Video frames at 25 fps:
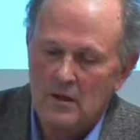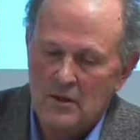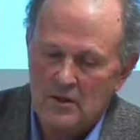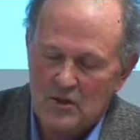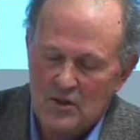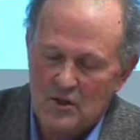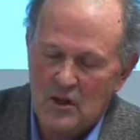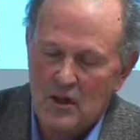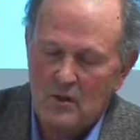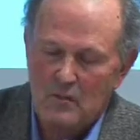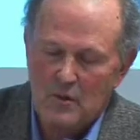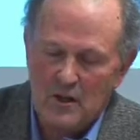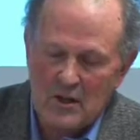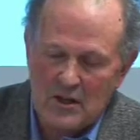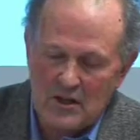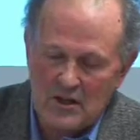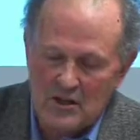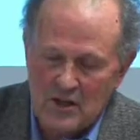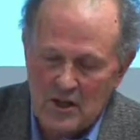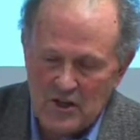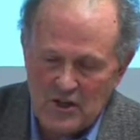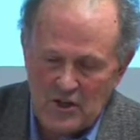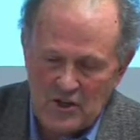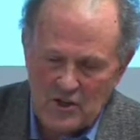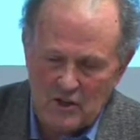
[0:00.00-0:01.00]

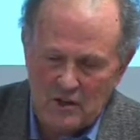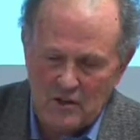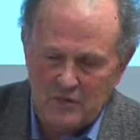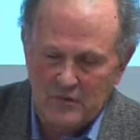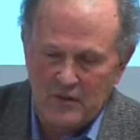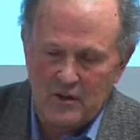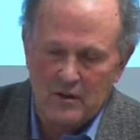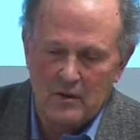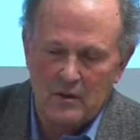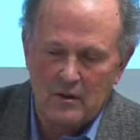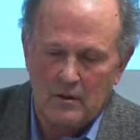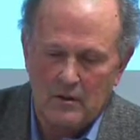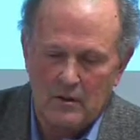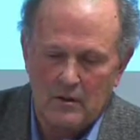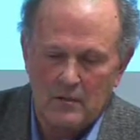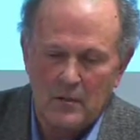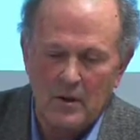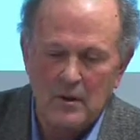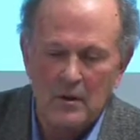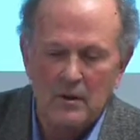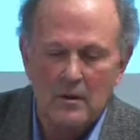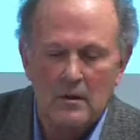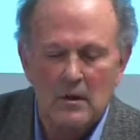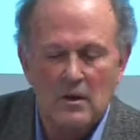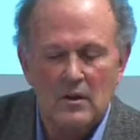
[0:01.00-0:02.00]
stabilization of an
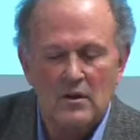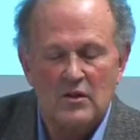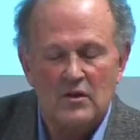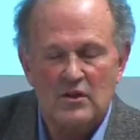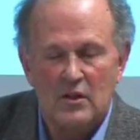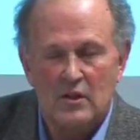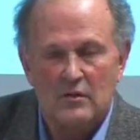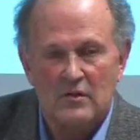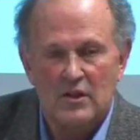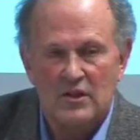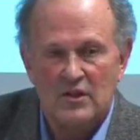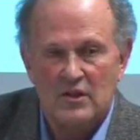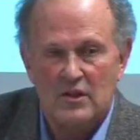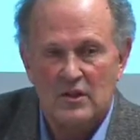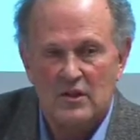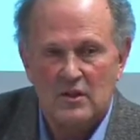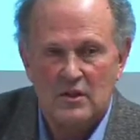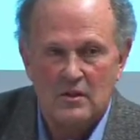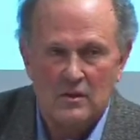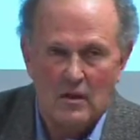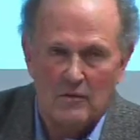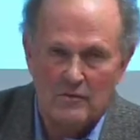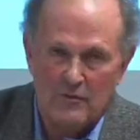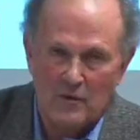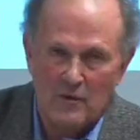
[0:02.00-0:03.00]
economy. So this
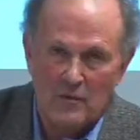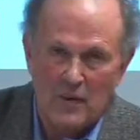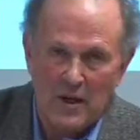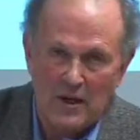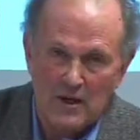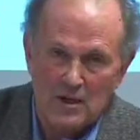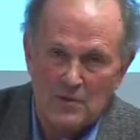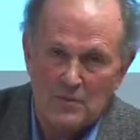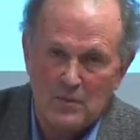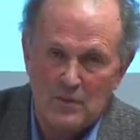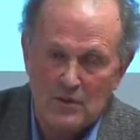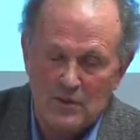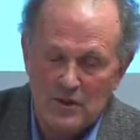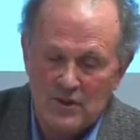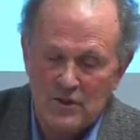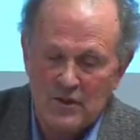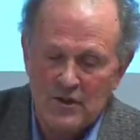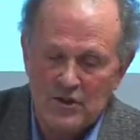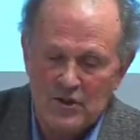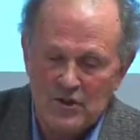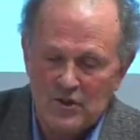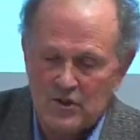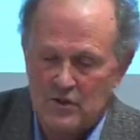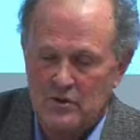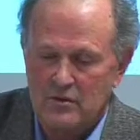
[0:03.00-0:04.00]
is from
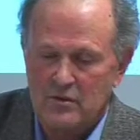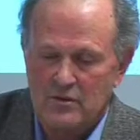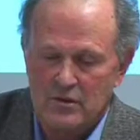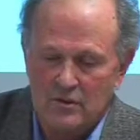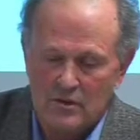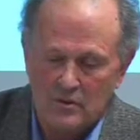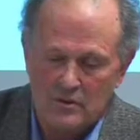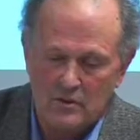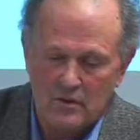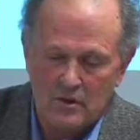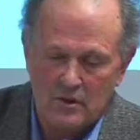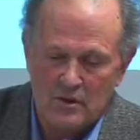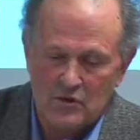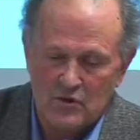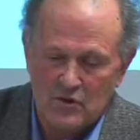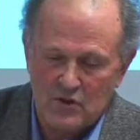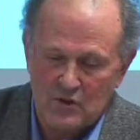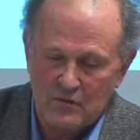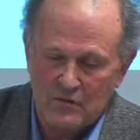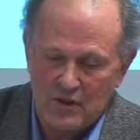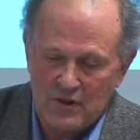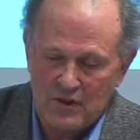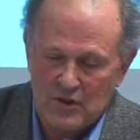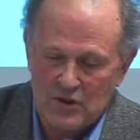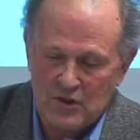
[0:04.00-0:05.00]
exploitation to
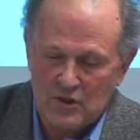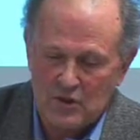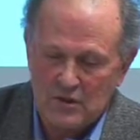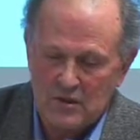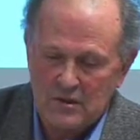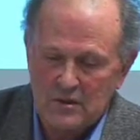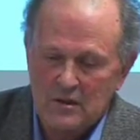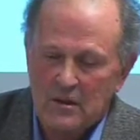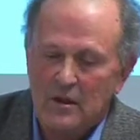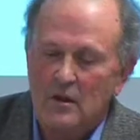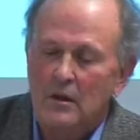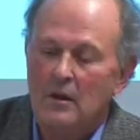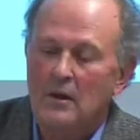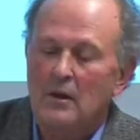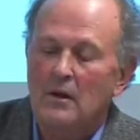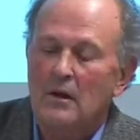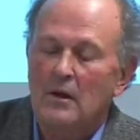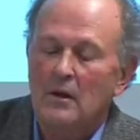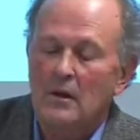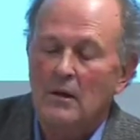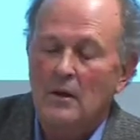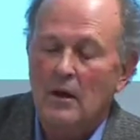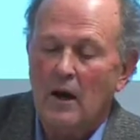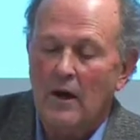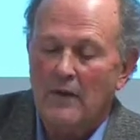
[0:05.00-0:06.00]
conservation.
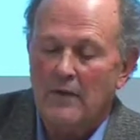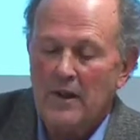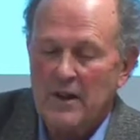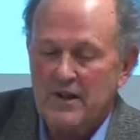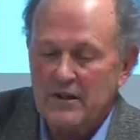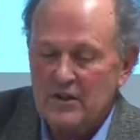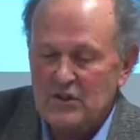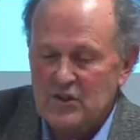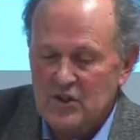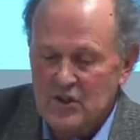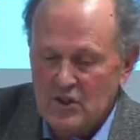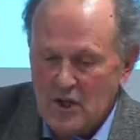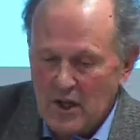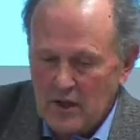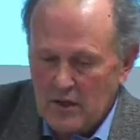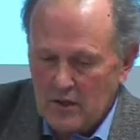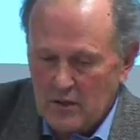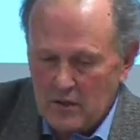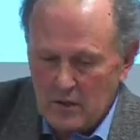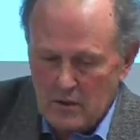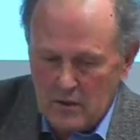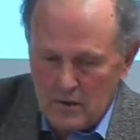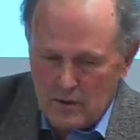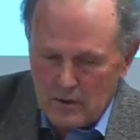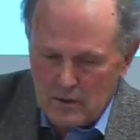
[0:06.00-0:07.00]
And then a
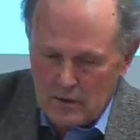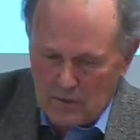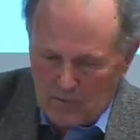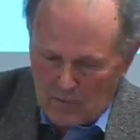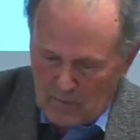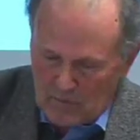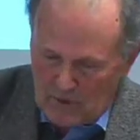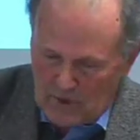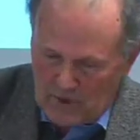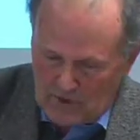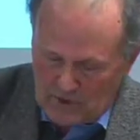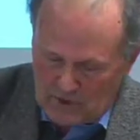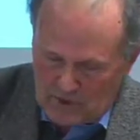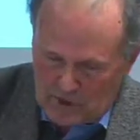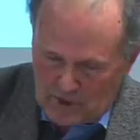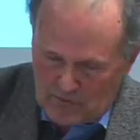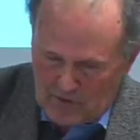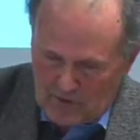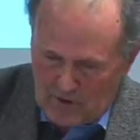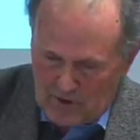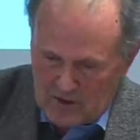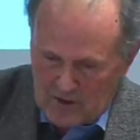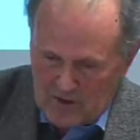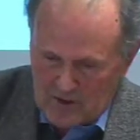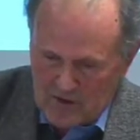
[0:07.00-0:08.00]
second loop which
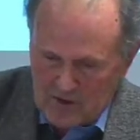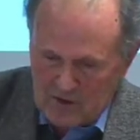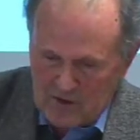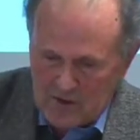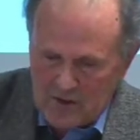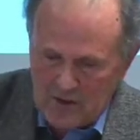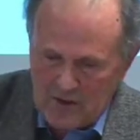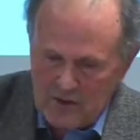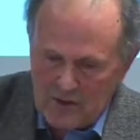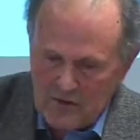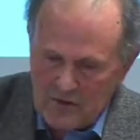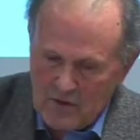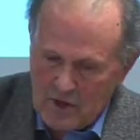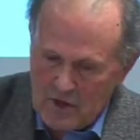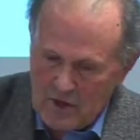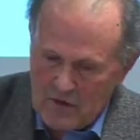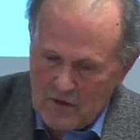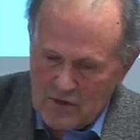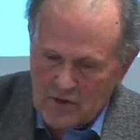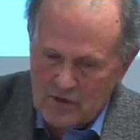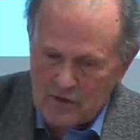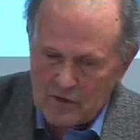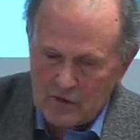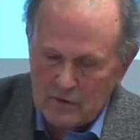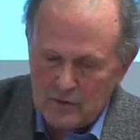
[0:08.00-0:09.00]
follows
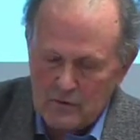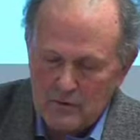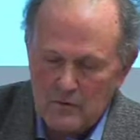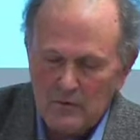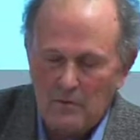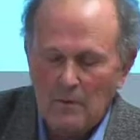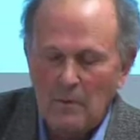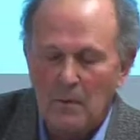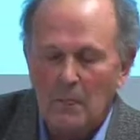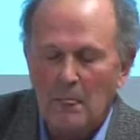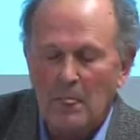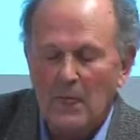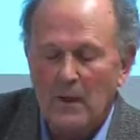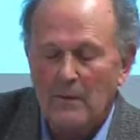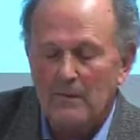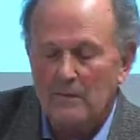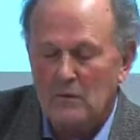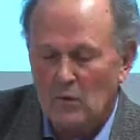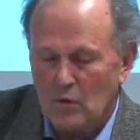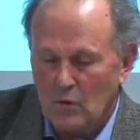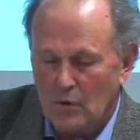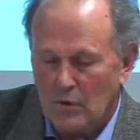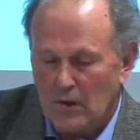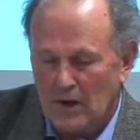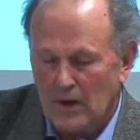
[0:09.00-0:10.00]
those two,
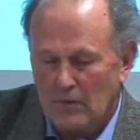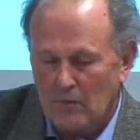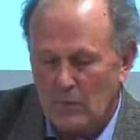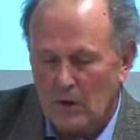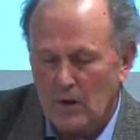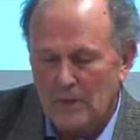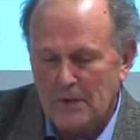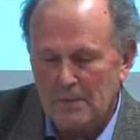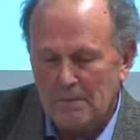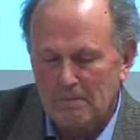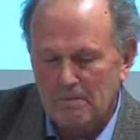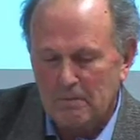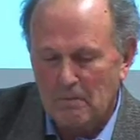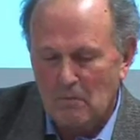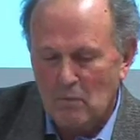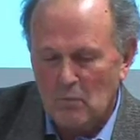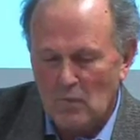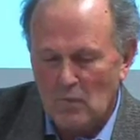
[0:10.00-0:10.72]
or that one,